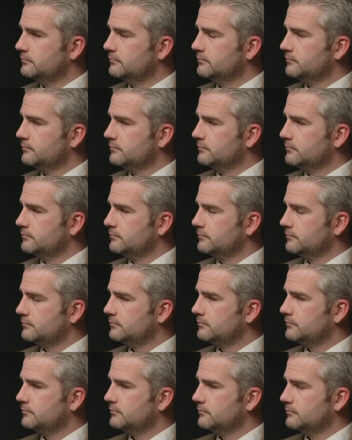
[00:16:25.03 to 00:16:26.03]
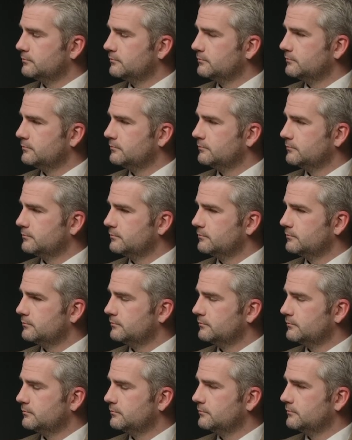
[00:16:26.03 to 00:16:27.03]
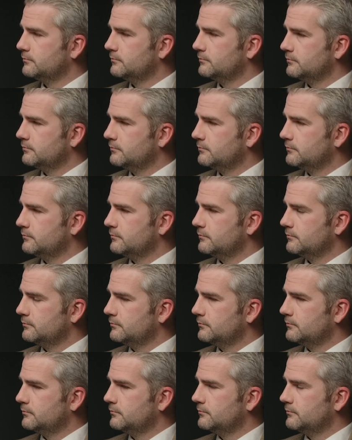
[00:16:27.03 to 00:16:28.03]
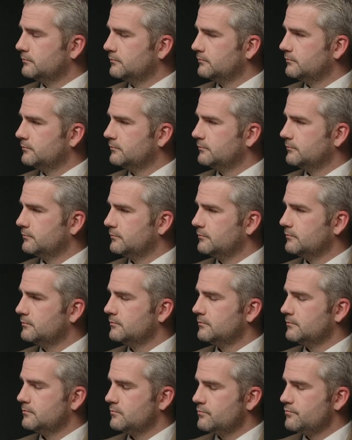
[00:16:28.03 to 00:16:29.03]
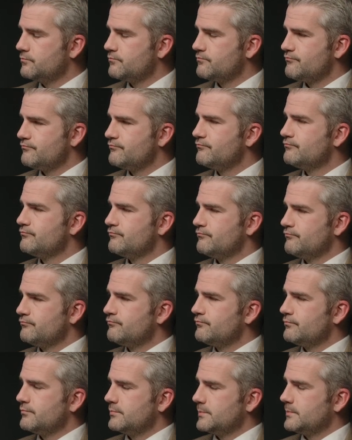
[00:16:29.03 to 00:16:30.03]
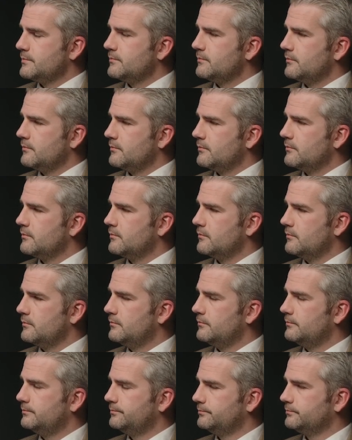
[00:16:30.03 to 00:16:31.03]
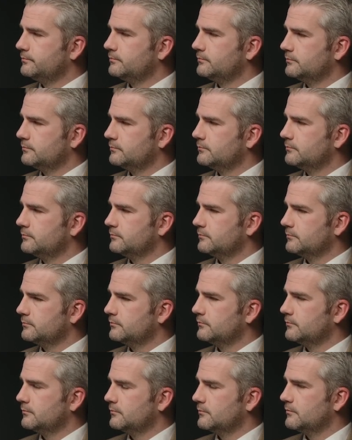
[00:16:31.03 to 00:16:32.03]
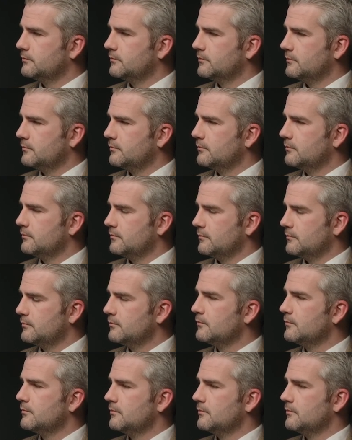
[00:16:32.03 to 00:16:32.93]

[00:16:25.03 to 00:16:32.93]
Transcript: This person isn't speaking.